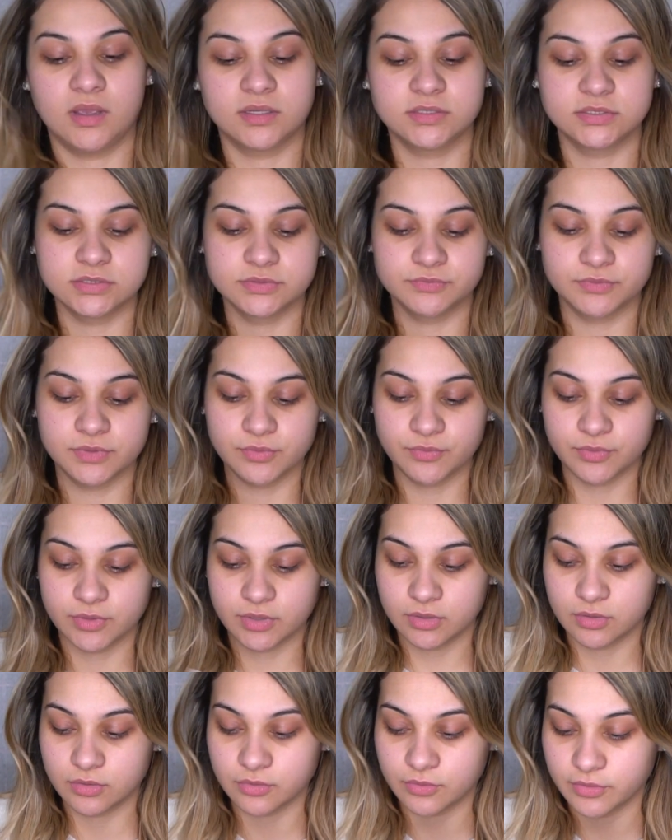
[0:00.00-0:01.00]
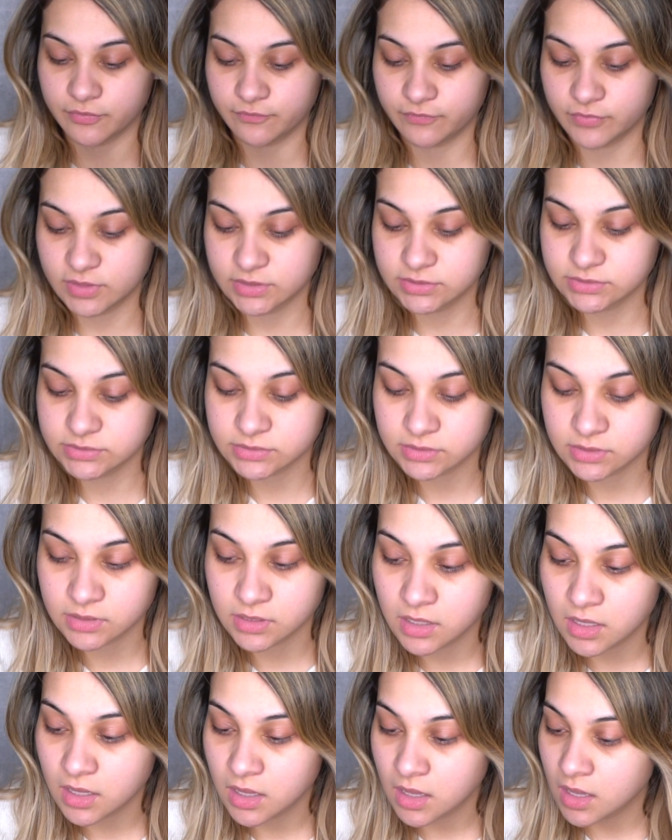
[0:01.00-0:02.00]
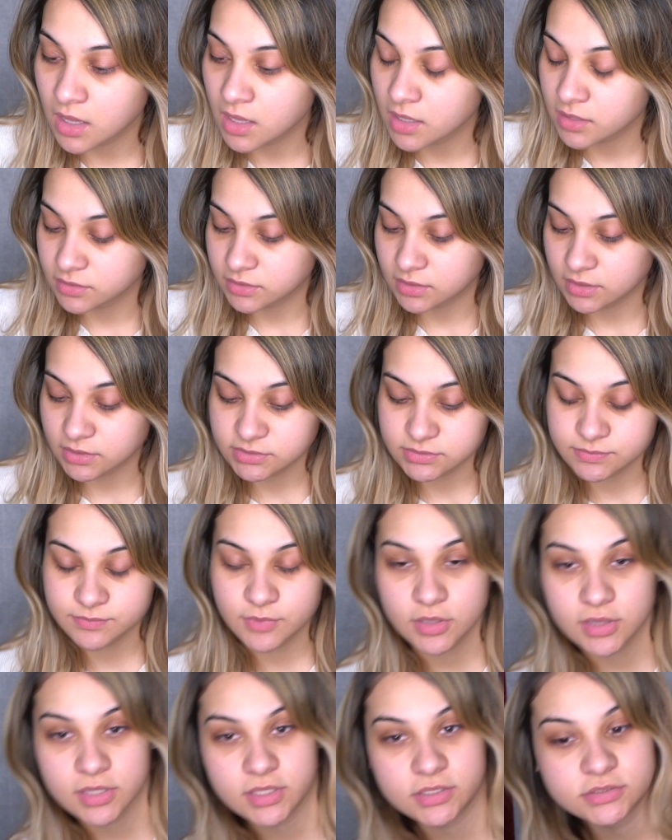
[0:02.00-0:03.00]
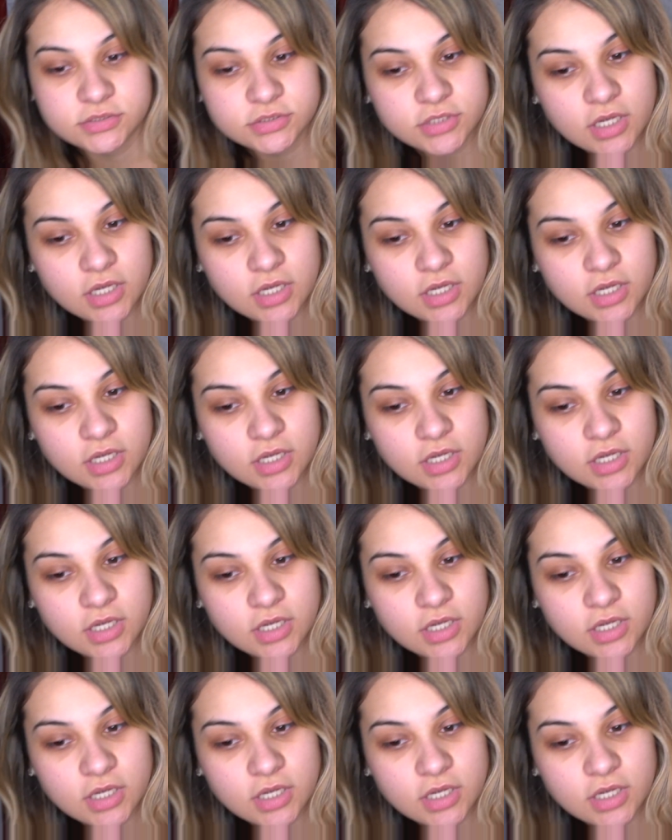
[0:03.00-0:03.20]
I just really want to know if this does smell like